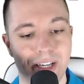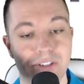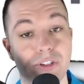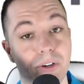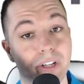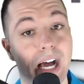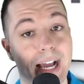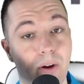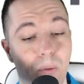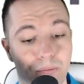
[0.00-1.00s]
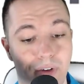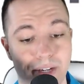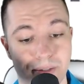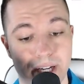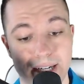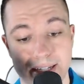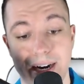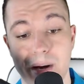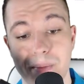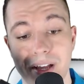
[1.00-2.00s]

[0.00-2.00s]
turn to iHomeFinder.com.